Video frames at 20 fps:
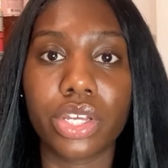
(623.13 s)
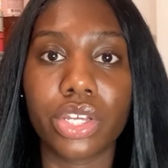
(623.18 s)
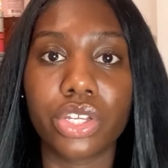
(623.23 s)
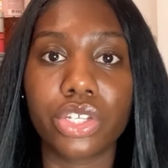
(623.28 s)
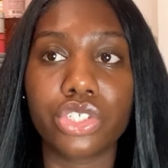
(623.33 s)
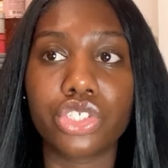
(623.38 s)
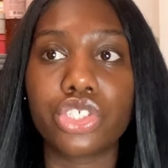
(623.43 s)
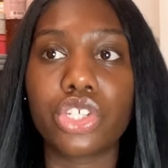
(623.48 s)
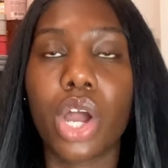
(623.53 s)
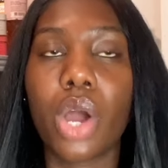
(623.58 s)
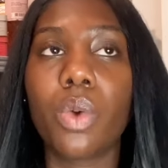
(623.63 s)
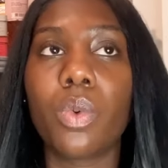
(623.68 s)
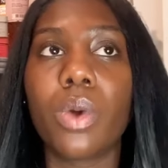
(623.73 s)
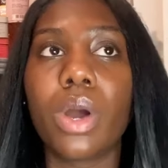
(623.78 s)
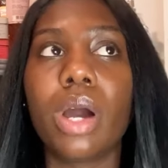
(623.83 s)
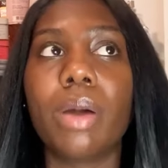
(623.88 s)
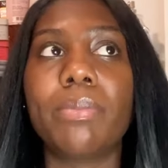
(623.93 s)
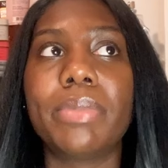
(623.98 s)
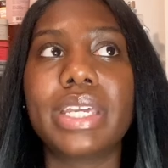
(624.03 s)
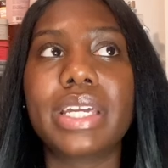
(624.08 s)
Show
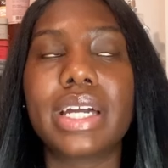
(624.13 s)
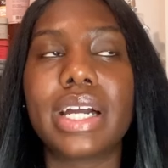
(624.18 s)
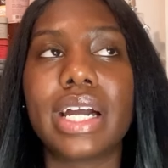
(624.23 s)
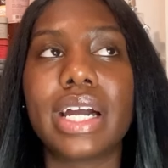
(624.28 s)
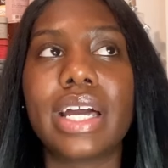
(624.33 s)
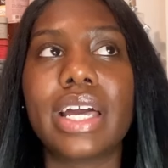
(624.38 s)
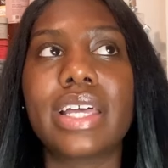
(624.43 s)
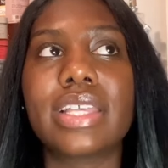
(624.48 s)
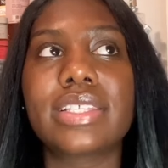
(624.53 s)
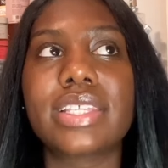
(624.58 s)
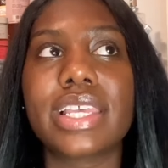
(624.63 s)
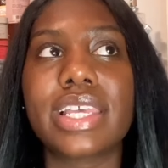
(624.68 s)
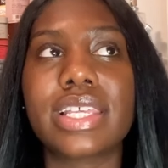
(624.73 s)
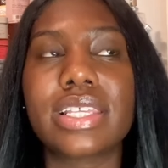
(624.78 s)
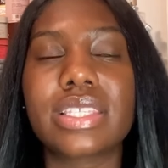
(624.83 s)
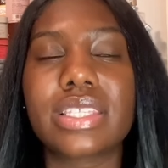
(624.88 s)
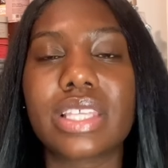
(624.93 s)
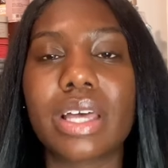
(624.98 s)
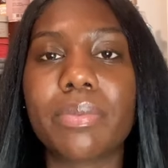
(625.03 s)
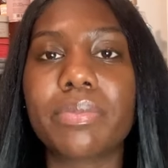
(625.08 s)
up because
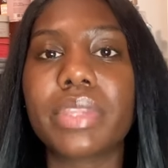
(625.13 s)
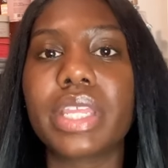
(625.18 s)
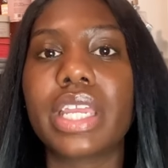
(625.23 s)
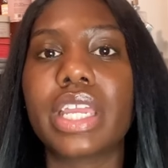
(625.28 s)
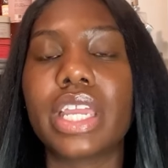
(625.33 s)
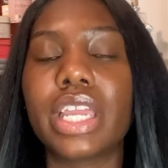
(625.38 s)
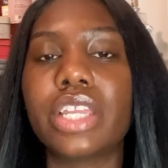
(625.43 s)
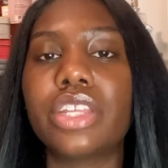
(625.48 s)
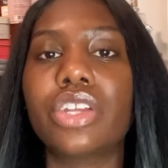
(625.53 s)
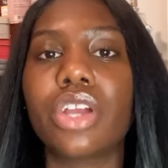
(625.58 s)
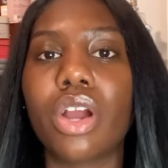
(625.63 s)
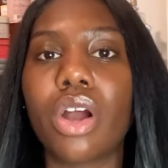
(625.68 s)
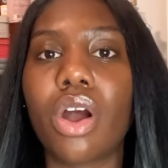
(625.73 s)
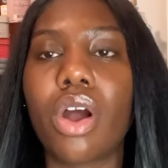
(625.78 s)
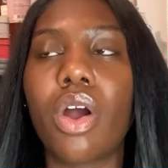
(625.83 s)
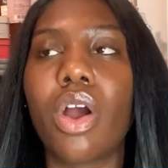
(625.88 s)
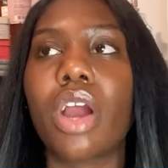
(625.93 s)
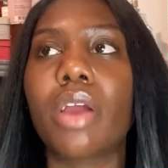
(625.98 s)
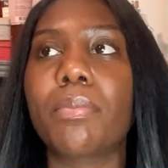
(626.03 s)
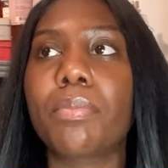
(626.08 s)
it's something in your
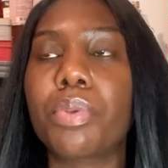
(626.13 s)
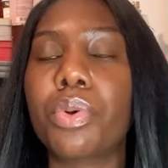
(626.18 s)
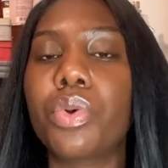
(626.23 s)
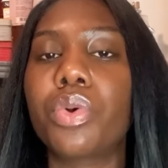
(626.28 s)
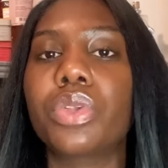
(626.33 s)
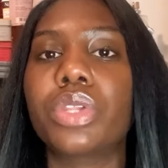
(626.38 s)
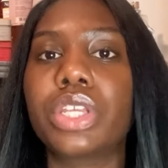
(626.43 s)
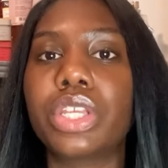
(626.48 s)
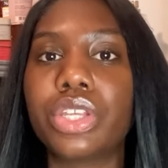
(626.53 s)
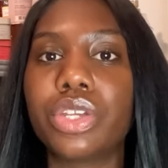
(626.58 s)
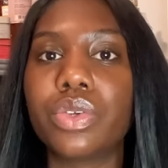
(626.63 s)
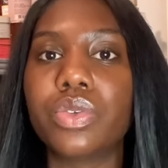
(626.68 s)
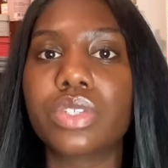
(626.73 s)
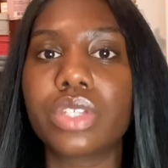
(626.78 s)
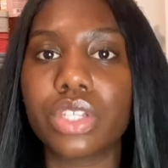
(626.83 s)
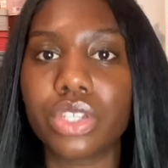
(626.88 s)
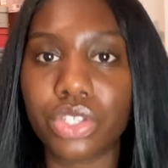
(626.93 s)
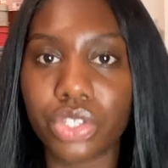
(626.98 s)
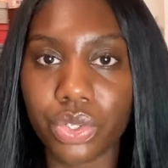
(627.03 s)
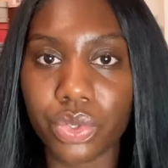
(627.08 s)
heart pulling you
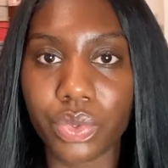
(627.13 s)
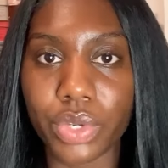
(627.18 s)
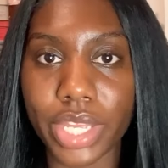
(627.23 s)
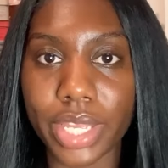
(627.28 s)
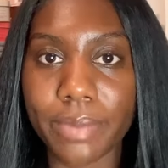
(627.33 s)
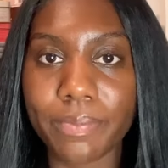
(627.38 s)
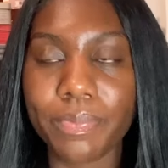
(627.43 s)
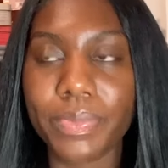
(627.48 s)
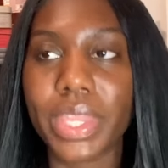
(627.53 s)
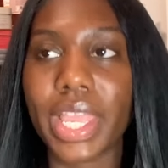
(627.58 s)
to do it.